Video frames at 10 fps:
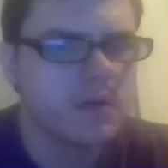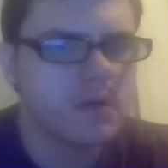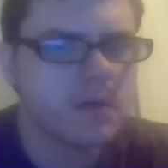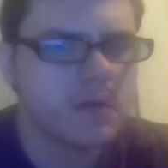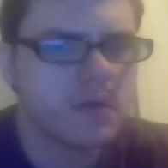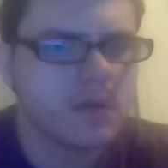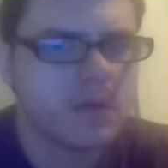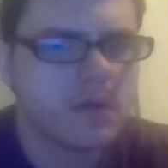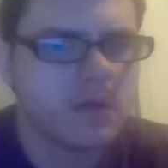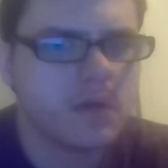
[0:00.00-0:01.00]

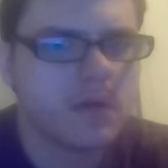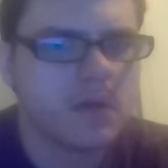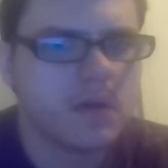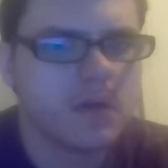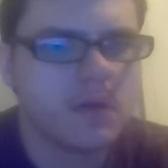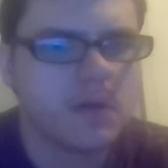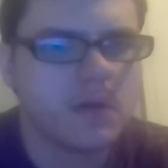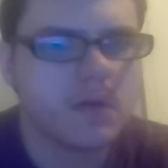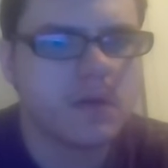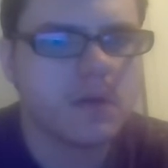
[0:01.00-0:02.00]

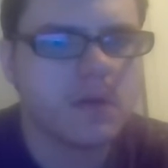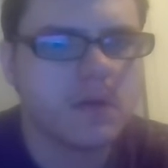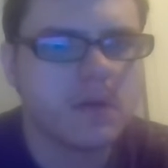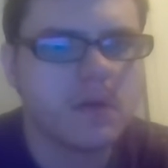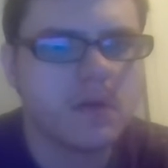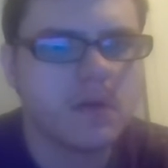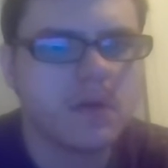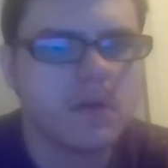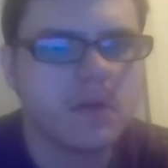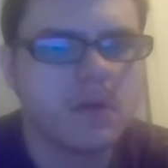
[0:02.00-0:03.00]

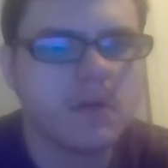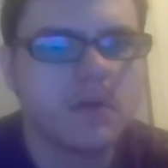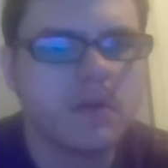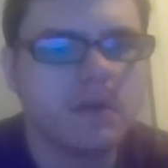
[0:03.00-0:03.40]
(silence)